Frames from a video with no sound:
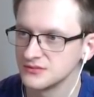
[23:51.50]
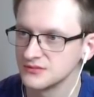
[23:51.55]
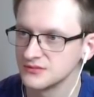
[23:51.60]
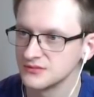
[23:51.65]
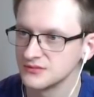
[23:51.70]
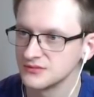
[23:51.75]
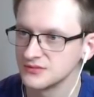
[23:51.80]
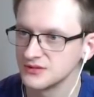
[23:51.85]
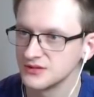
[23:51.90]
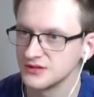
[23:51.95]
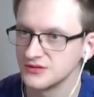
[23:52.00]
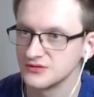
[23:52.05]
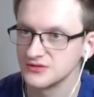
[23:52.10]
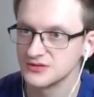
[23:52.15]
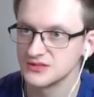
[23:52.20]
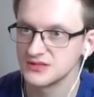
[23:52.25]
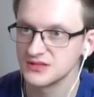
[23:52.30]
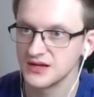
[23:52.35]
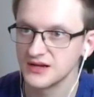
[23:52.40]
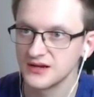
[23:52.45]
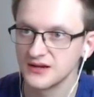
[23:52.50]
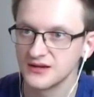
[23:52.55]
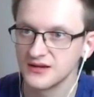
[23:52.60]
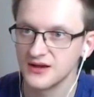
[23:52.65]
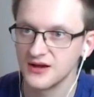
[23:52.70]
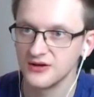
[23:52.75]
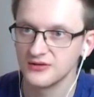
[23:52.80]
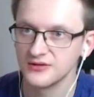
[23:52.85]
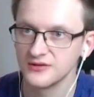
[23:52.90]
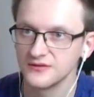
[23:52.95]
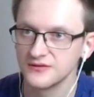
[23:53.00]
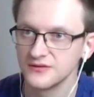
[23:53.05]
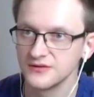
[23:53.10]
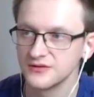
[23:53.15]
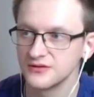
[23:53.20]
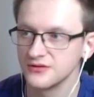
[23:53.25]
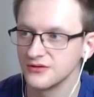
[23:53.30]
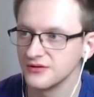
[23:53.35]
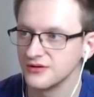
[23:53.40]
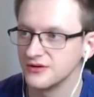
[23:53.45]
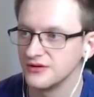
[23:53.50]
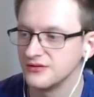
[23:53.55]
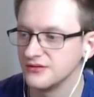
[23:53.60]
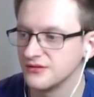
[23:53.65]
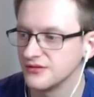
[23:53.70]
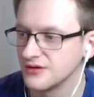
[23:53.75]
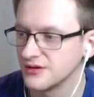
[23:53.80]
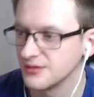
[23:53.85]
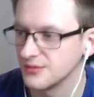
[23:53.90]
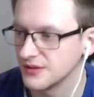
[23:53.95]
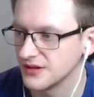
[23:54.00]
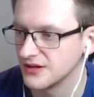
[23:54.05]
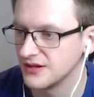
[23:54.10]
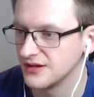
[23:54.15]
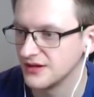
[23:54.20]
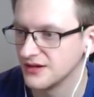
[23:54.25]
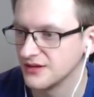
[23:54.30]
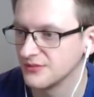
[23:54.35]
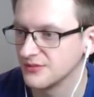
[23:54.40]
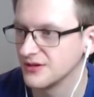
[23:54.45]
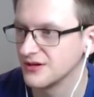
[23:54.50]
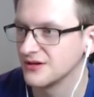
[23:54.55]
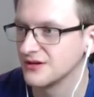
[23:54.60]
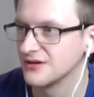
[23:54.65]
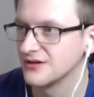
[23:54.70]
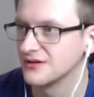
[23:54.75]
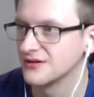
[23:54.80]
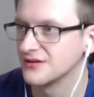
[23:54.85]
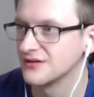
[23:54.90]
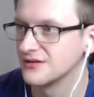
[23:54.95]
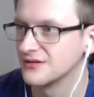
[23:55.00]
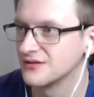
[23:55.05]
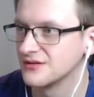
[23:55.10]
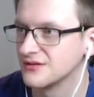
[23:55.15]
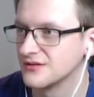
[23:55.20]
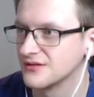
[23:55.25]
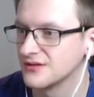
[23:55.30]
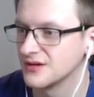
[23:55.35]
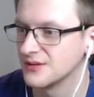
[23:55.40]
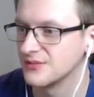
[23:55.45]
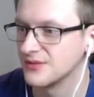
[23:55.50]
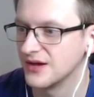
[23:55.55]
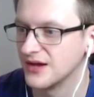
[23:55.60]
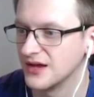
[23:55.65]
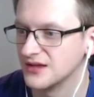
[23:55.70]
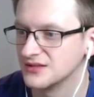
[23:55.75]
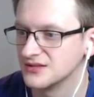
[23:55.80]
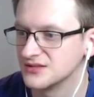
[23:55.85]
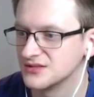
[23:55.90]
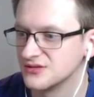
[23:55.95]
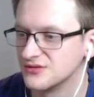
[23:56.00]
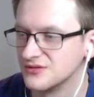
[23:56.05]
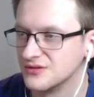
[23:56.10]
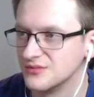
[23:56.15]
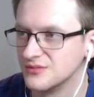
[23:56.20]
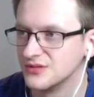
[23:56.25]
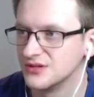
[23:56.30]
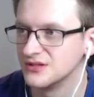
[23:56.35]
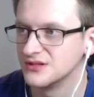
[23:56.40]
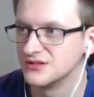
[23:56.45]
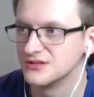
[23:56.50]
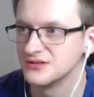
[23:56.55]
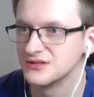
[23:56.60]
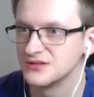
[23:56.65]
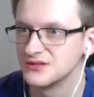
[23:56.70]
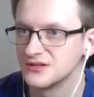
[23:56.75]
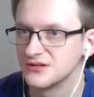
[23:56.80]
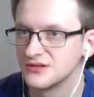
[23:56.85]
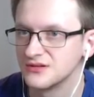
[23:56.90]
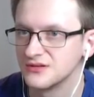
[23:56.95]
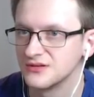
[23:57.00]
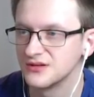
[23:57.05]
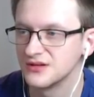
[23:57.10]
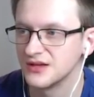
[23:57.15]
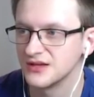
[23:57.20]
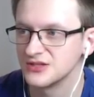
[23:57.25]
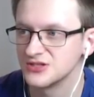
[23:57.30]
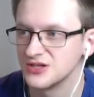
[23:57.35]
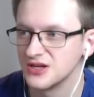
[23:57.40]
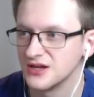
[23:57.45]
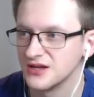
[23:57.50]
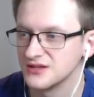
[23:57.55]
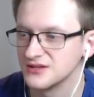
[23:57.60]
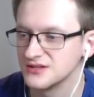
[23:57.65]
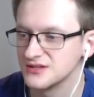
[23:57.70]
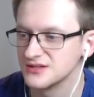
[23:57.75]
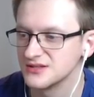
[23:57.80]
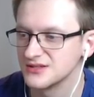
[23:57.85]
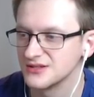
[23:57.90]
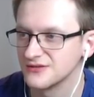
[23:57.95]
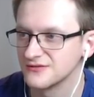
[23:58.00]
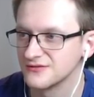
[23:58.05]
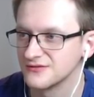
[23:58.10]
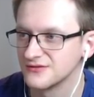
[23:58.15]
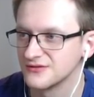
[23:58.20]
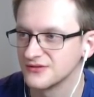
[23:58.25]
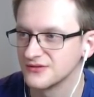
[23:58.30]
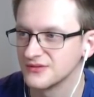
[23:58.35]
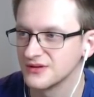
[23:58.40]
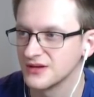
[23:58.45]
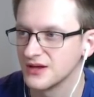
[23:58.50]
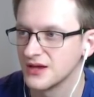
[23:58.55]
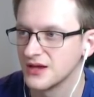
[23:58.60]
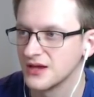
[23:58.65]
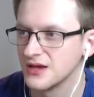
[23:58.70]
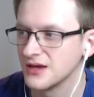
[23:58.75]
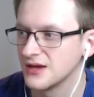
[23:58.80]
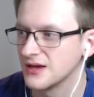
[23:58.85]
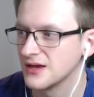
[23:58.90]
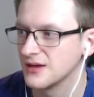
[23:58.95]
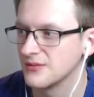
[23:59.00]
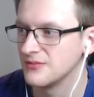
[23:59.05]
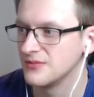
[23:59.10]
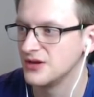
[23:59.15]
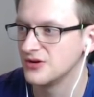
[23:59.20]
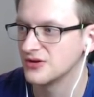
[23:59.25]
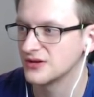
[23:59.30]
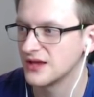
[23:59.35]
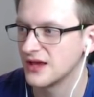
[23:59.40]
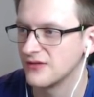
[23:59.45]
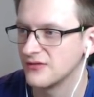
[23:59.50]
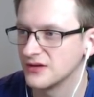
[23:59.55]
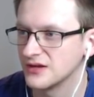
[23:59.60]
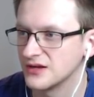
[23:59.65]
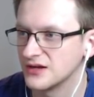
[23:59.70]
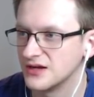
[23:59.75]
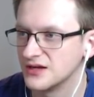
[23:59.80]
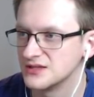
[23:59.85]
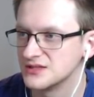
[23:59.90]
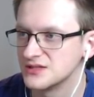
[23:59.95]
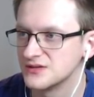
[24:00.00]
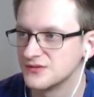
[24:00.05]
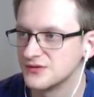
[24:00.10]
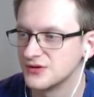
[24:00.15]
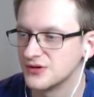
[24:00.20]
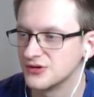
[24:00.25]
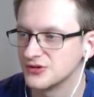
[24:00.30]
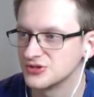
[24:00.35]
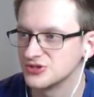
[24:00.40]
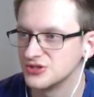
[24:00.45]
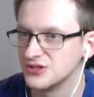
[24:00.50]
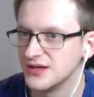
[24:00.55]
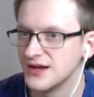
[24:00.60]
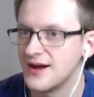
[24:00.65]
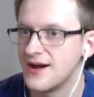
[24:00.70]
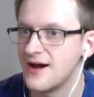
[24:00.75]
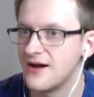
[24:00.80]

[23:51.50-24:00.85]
Into a second counterfeit coin, you gotta be kidding me. And my hand is only minions. The chances of me not having an answer for the auctioneer after